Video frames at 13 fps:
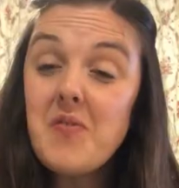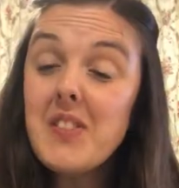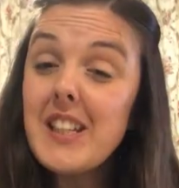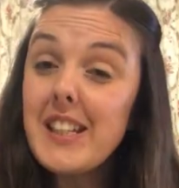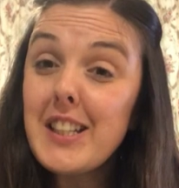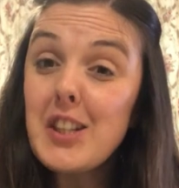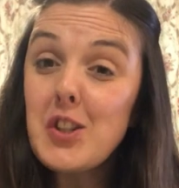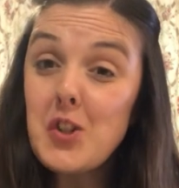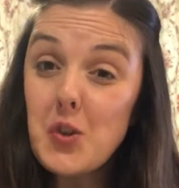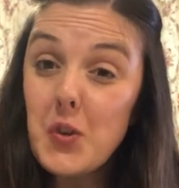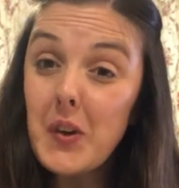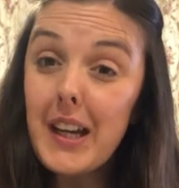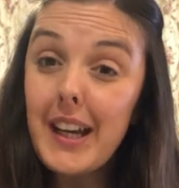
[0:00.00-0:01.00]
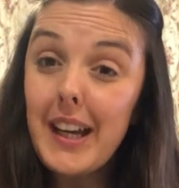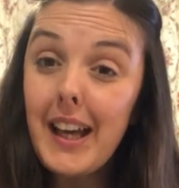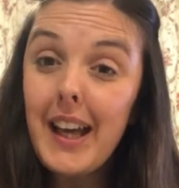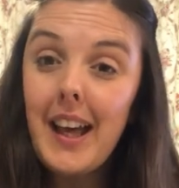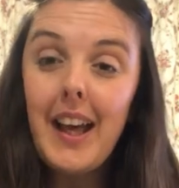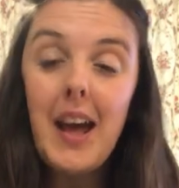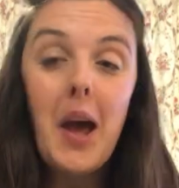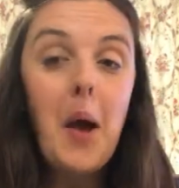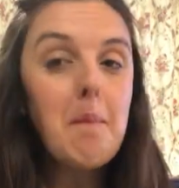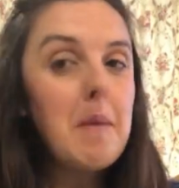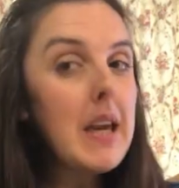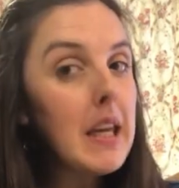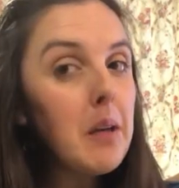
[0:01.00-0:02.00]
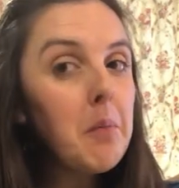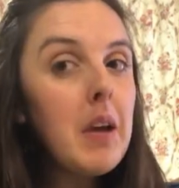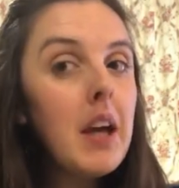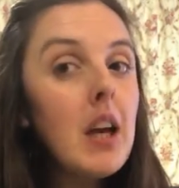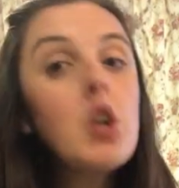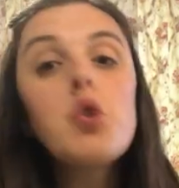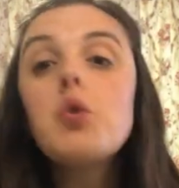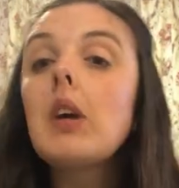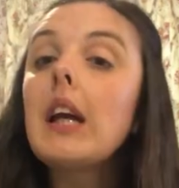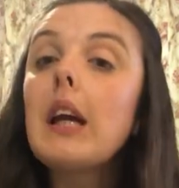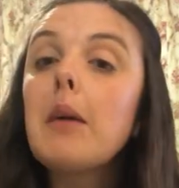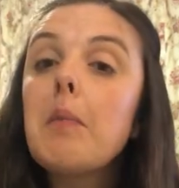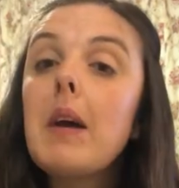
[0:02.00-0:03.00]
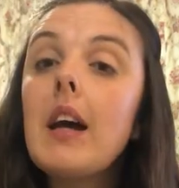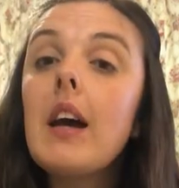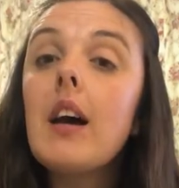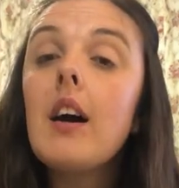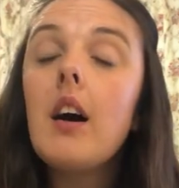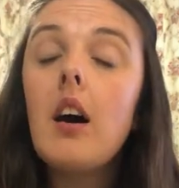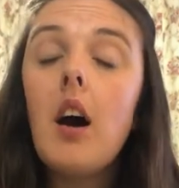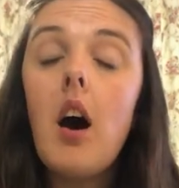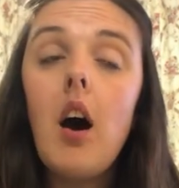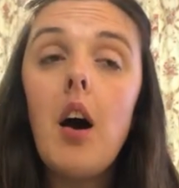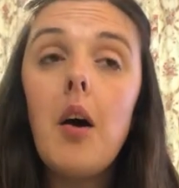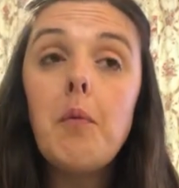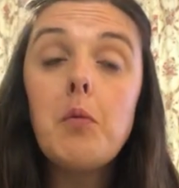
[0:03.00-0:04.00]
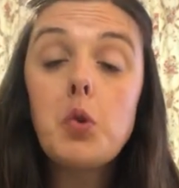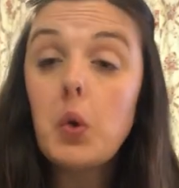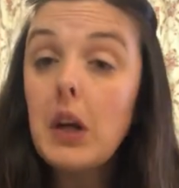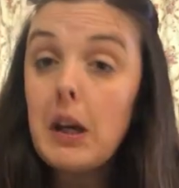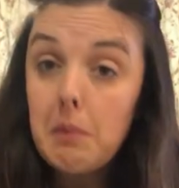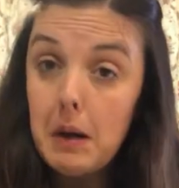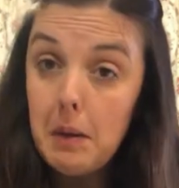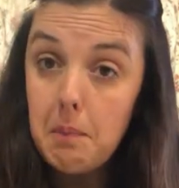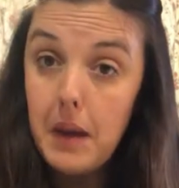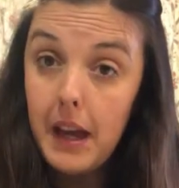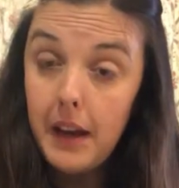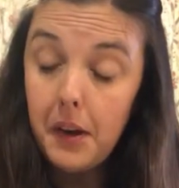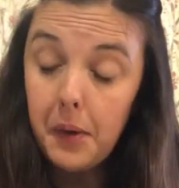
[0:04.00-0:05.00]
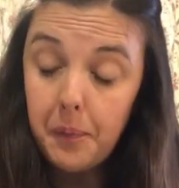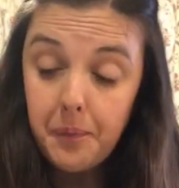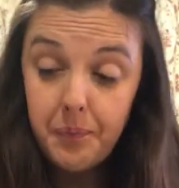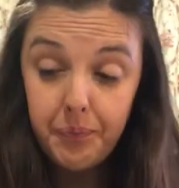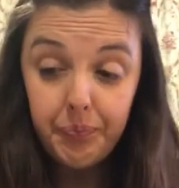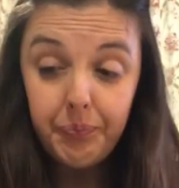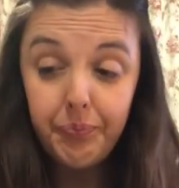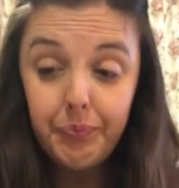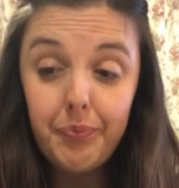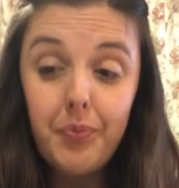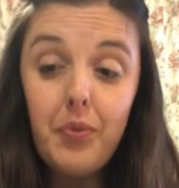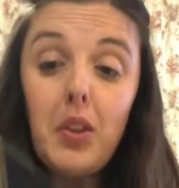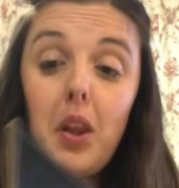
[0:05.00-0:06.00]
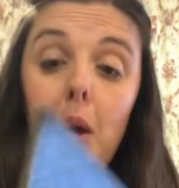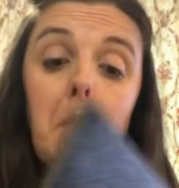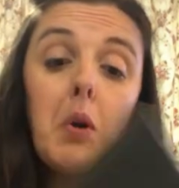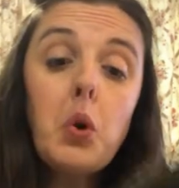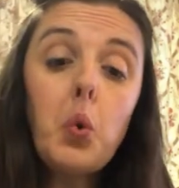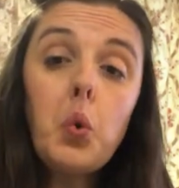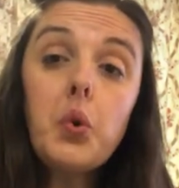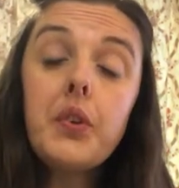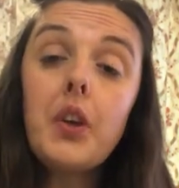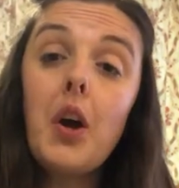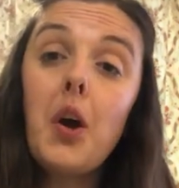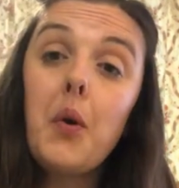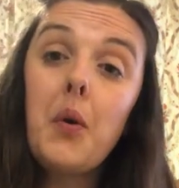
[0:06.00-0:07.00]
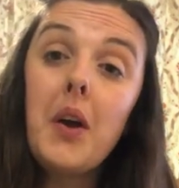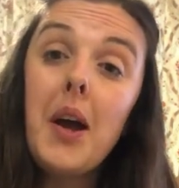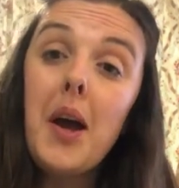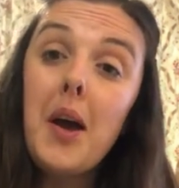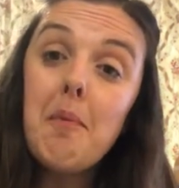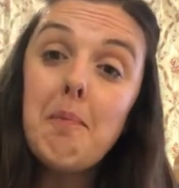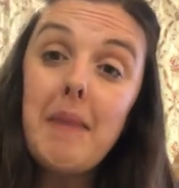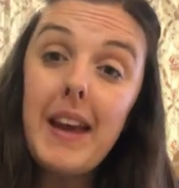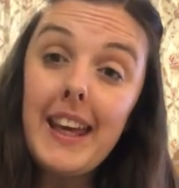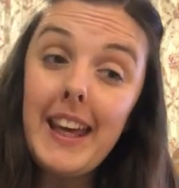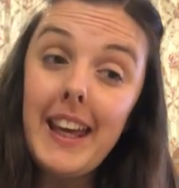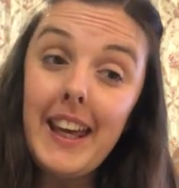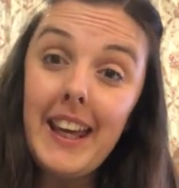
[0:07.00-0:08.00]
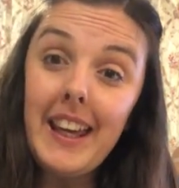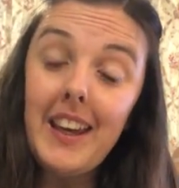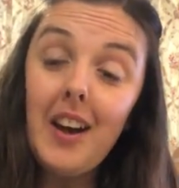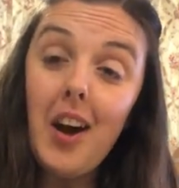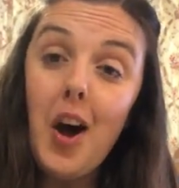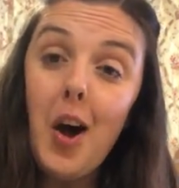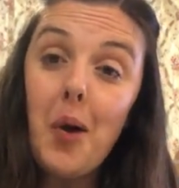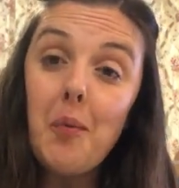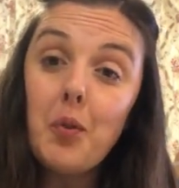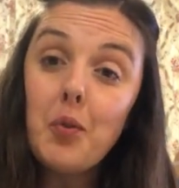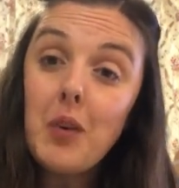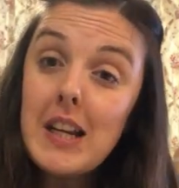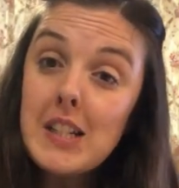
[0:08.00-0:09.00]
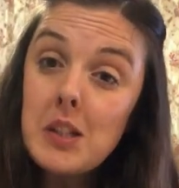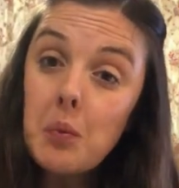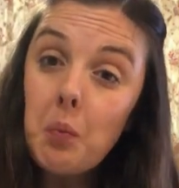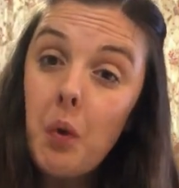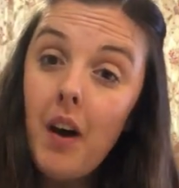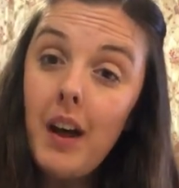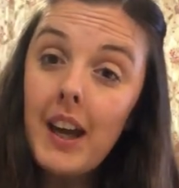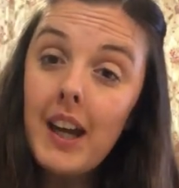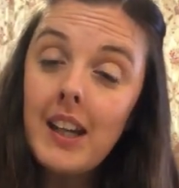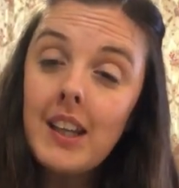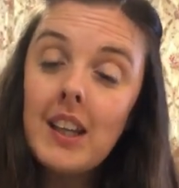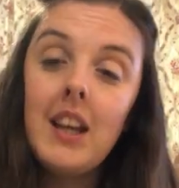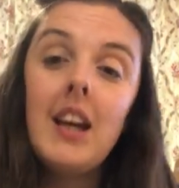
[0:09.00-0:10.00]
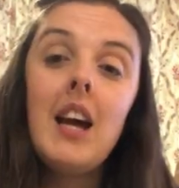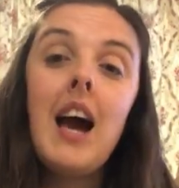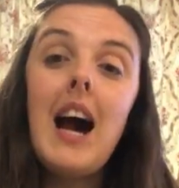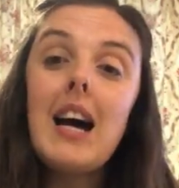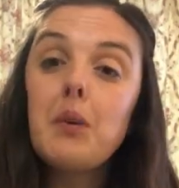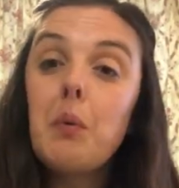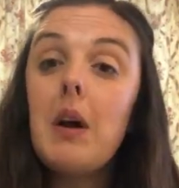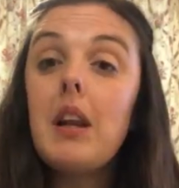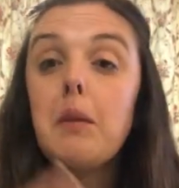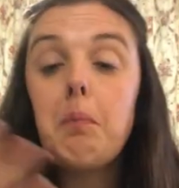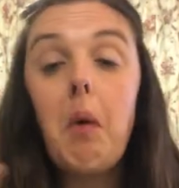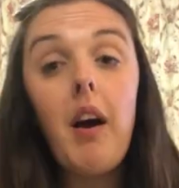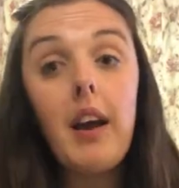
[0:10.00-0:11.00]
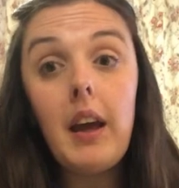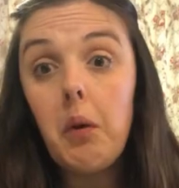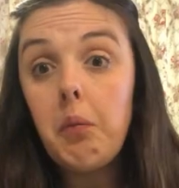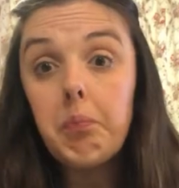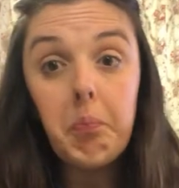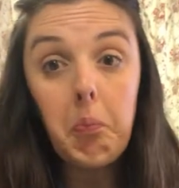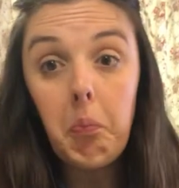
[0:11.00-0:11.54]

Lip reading: did enjoy making beer, drinking beer, talking about beer, but also making raisin wine, as well as buying